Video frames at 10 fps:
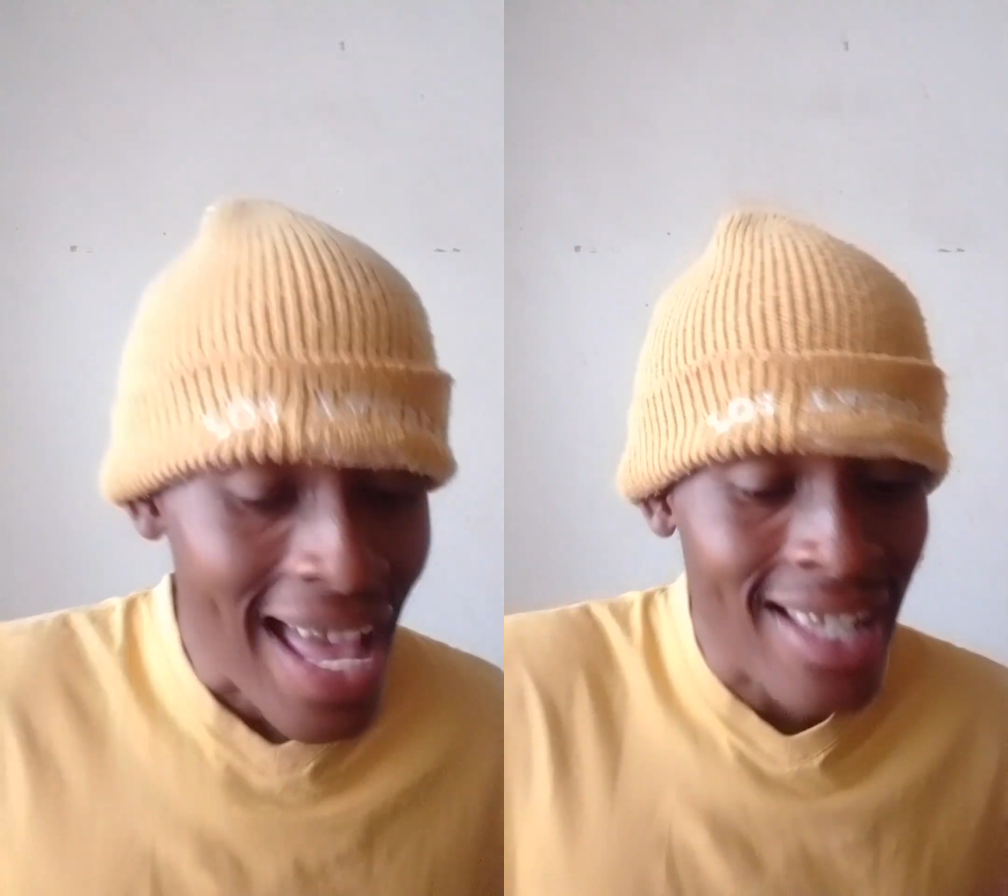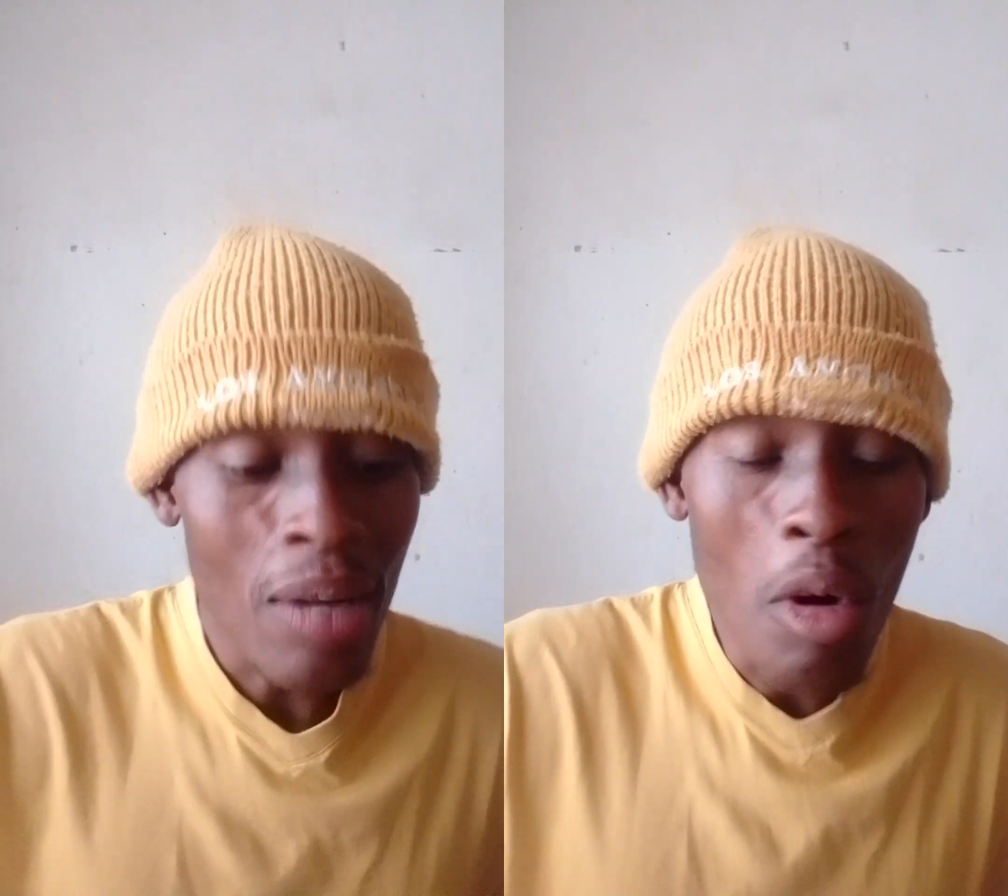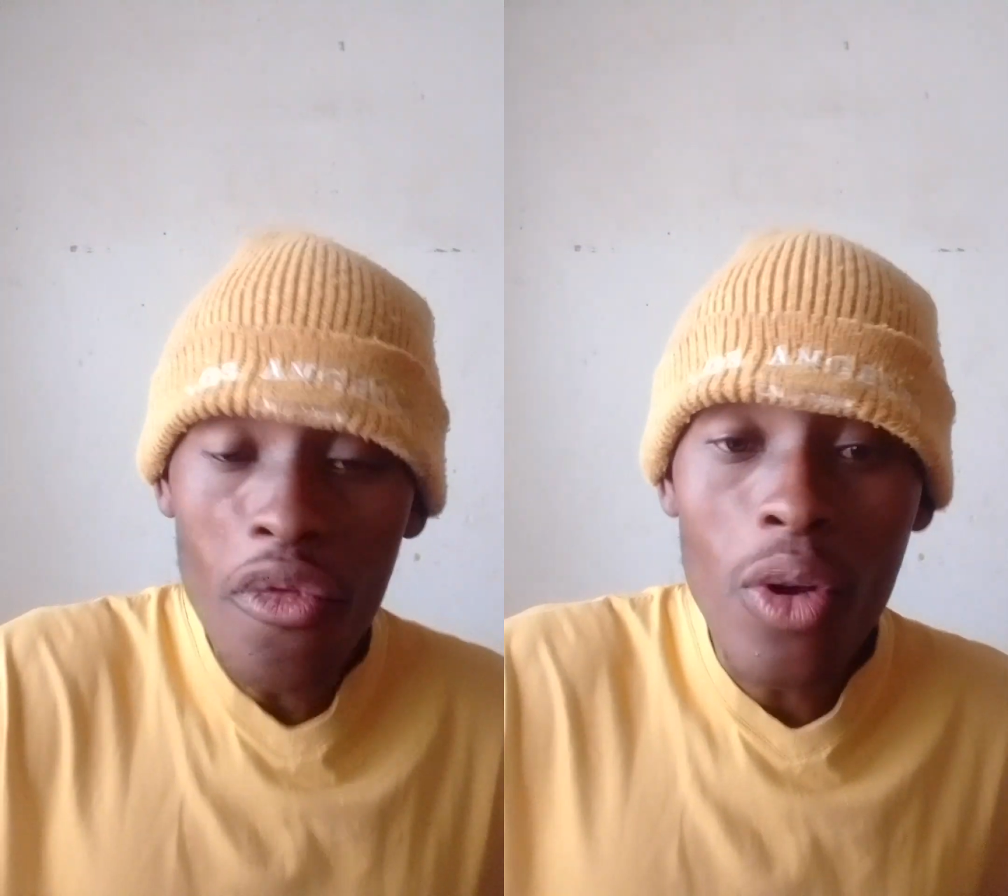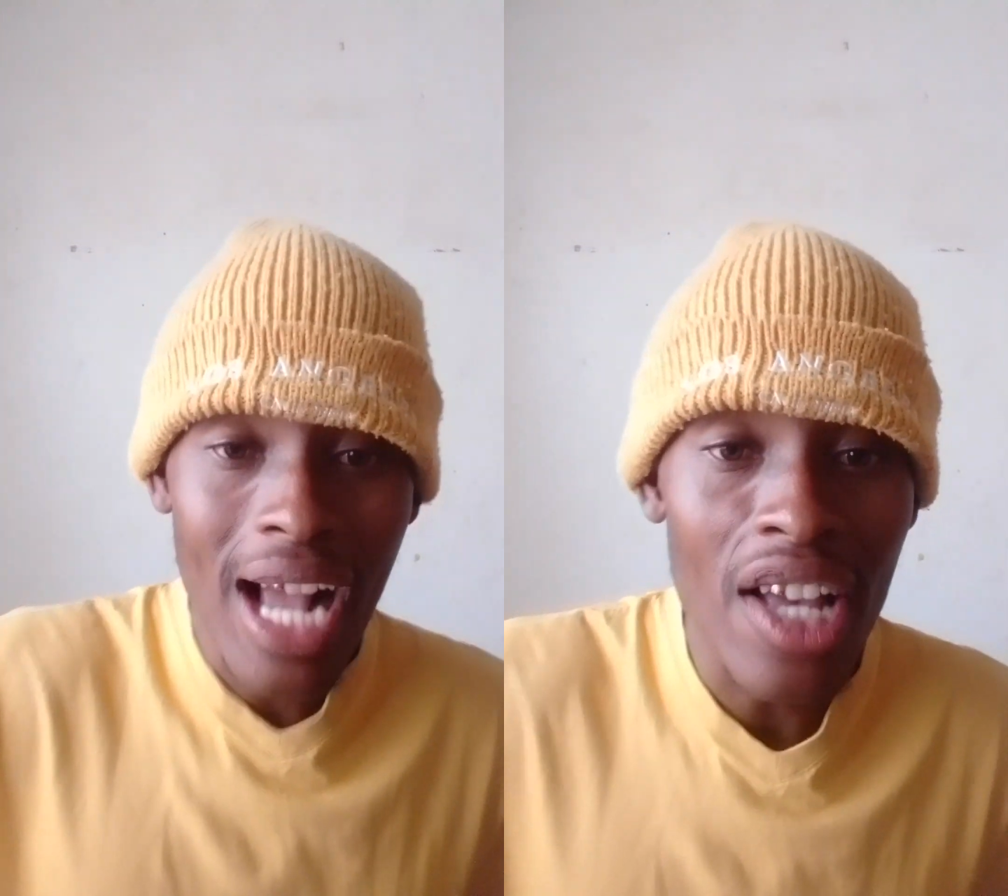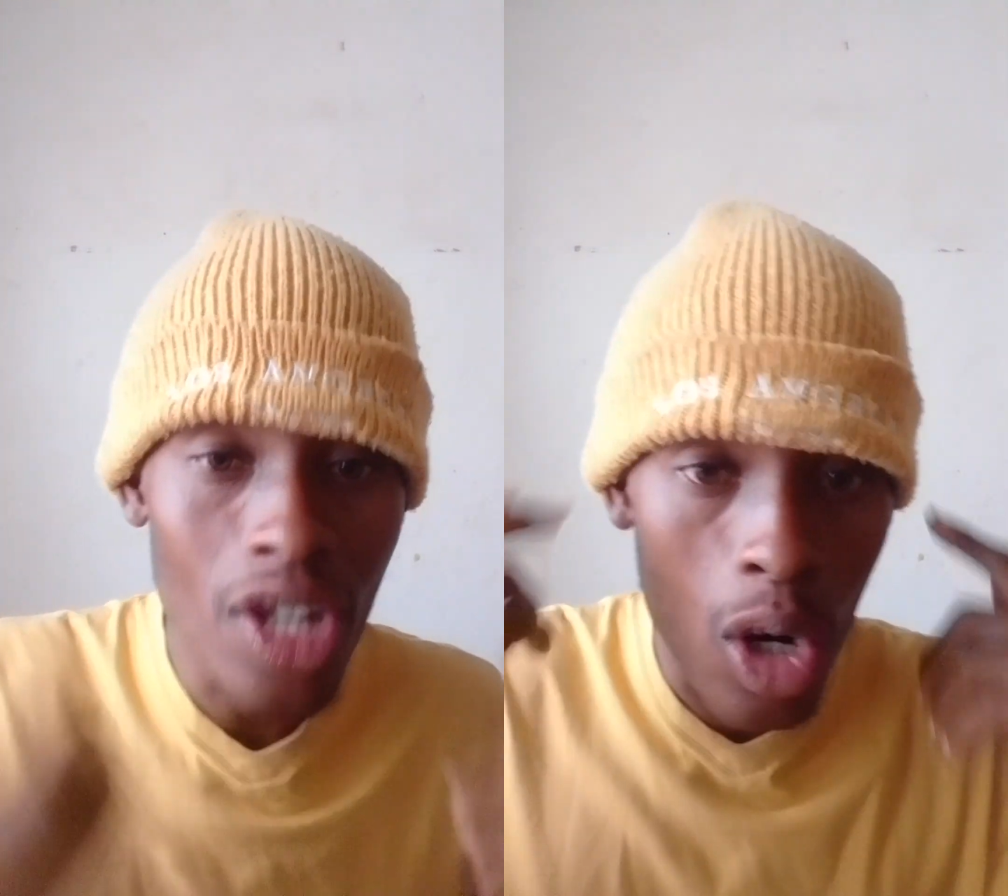And some of you
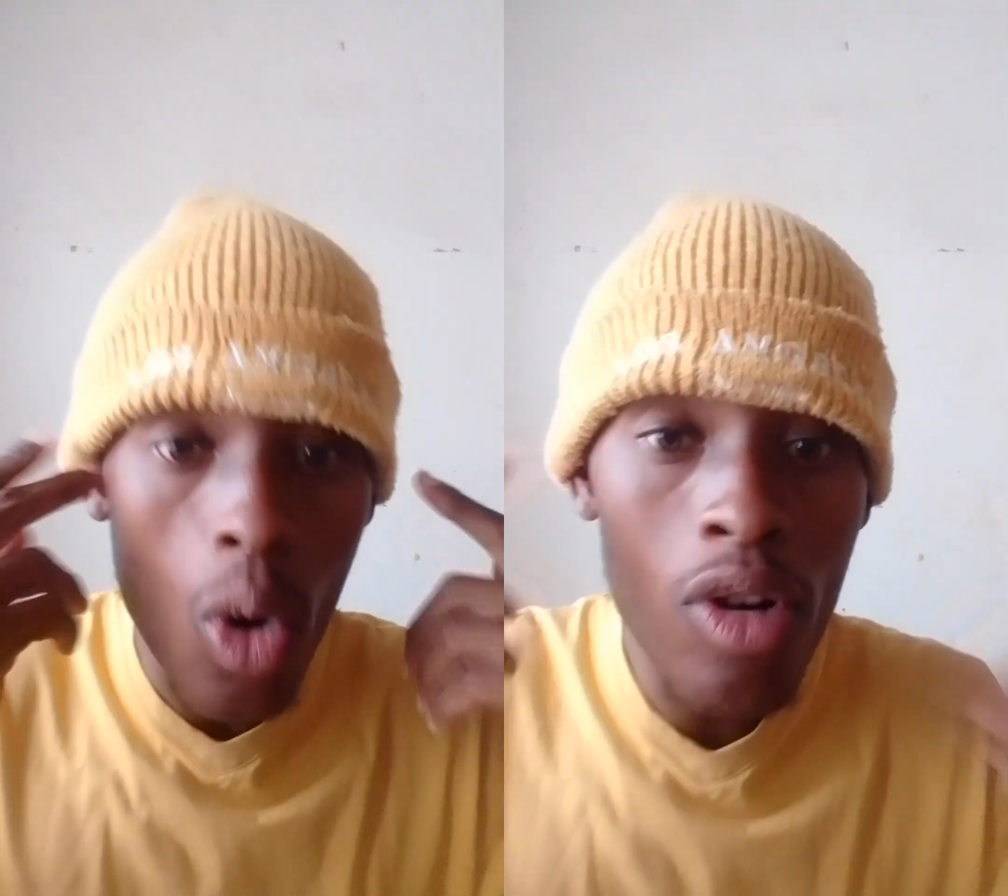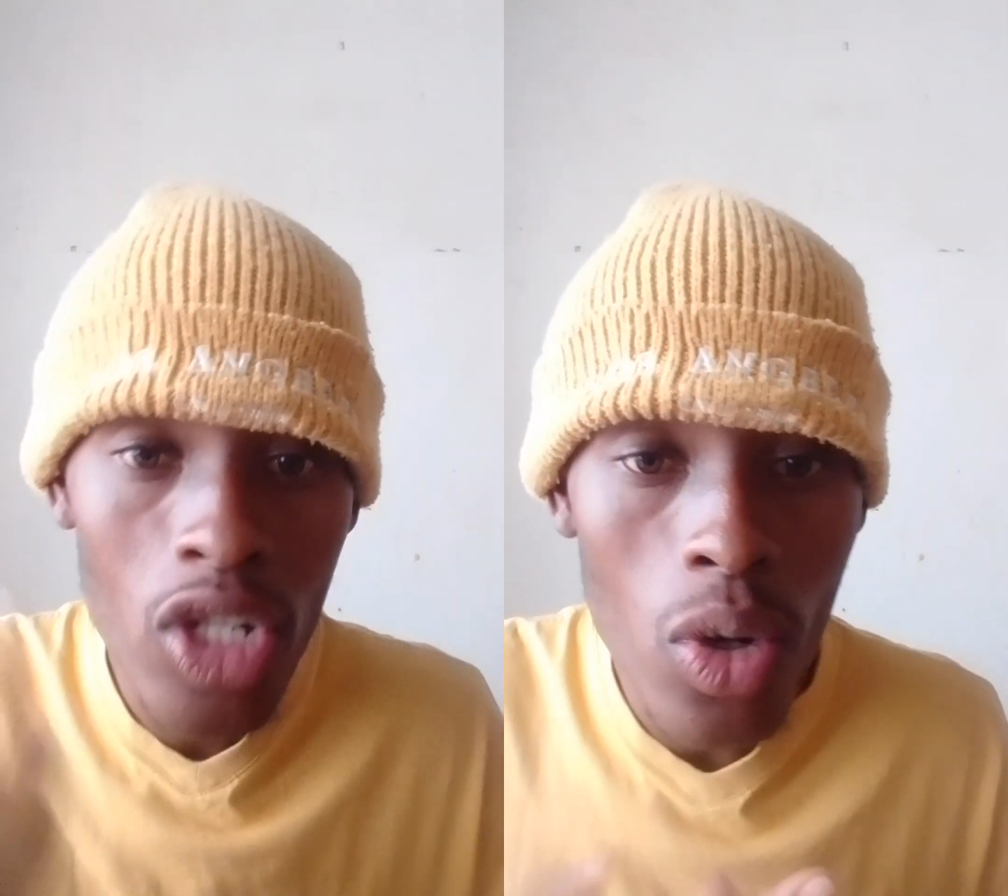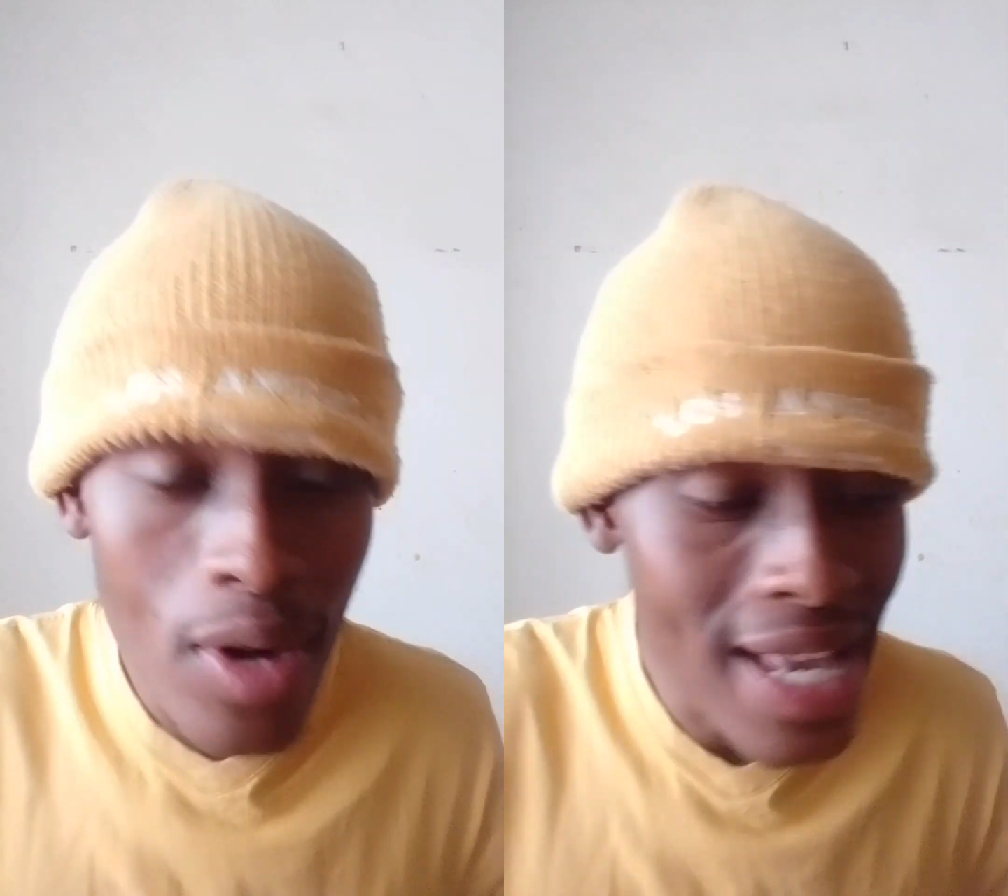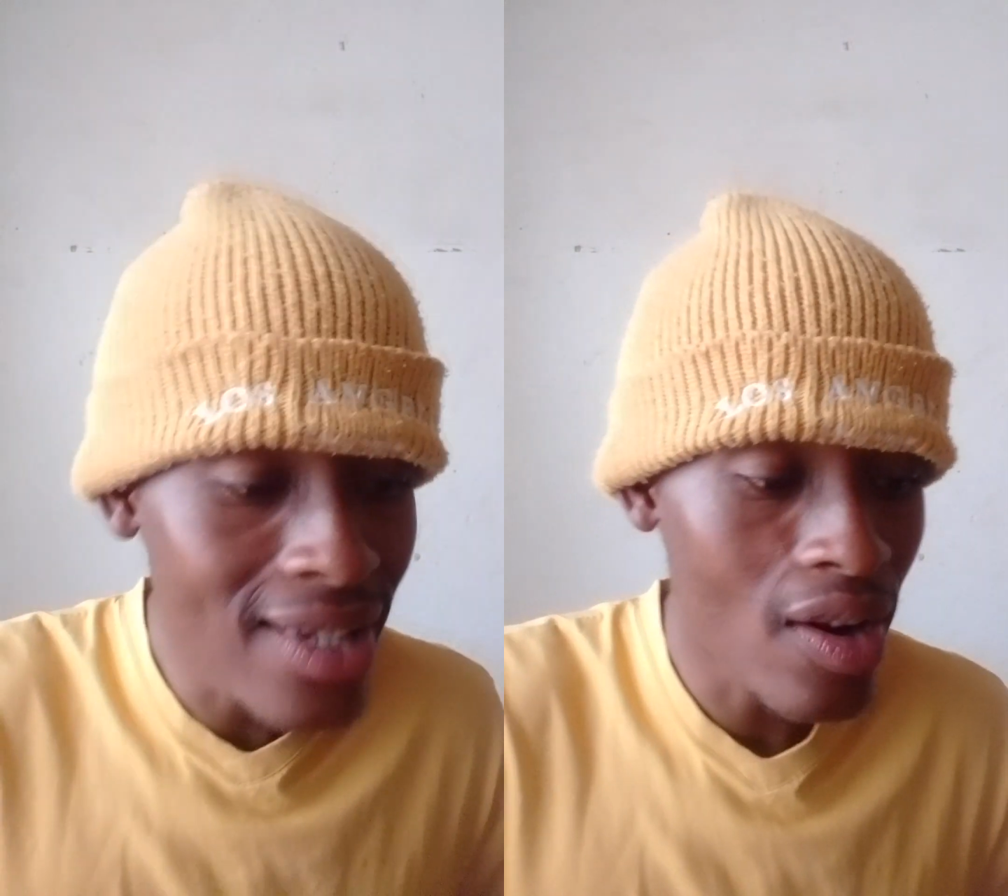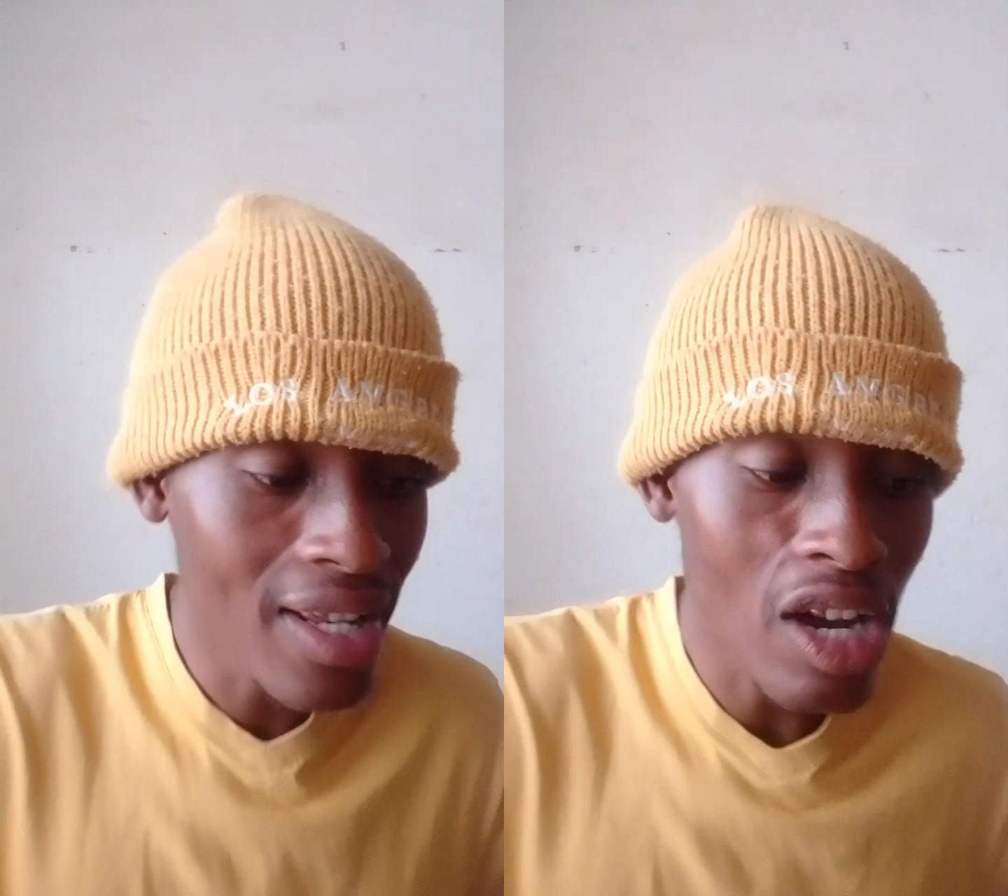guys, you're going through
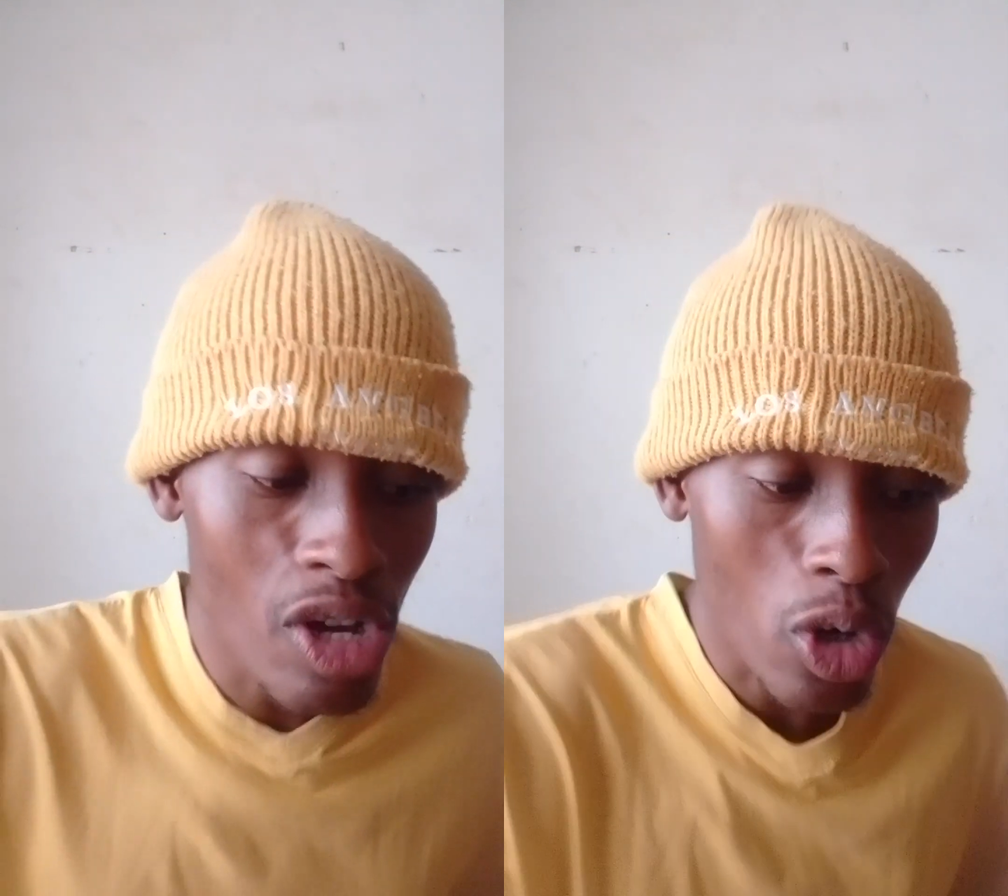this right now.